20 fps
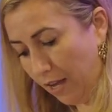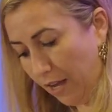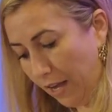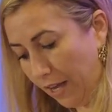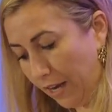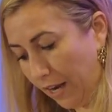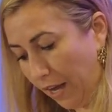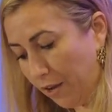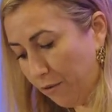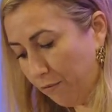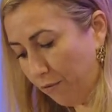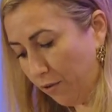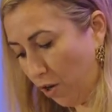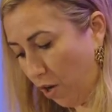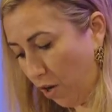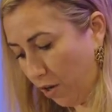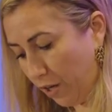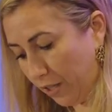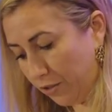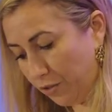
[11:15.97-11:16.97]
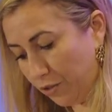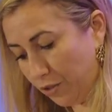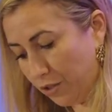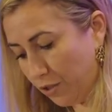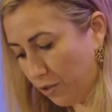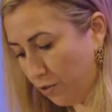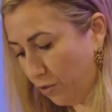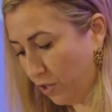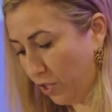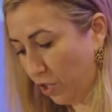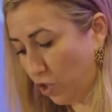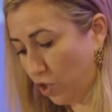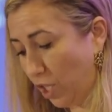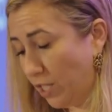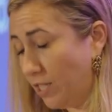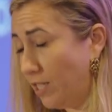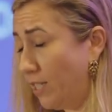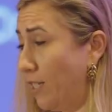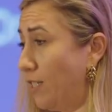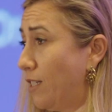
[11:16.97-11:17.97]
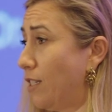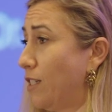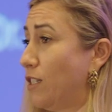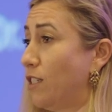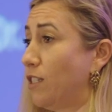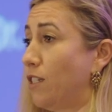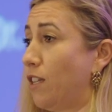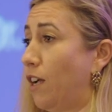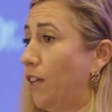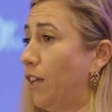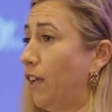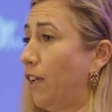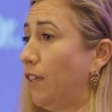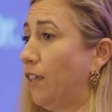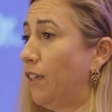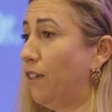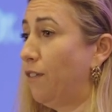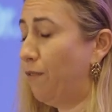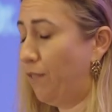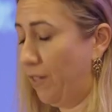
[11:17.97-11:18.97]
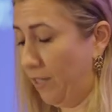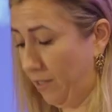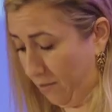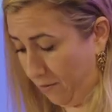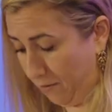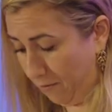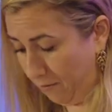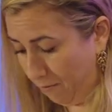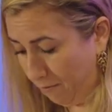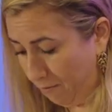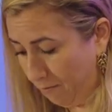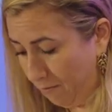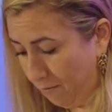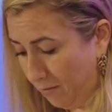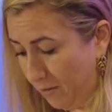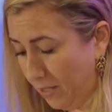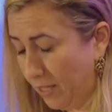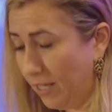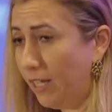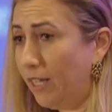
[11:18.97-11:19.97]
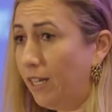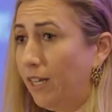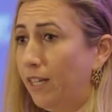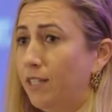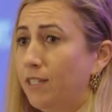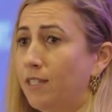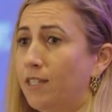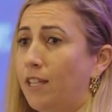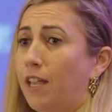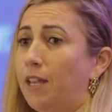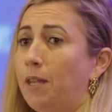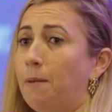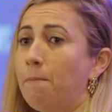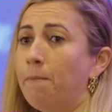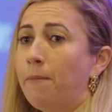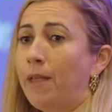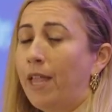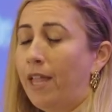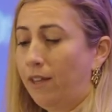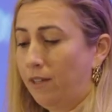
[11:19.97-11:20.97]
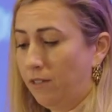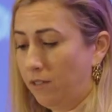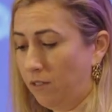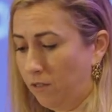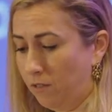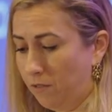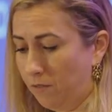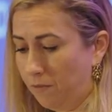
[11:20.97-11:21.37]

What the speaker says: and I have long understood that justice is not a given. It is a demand.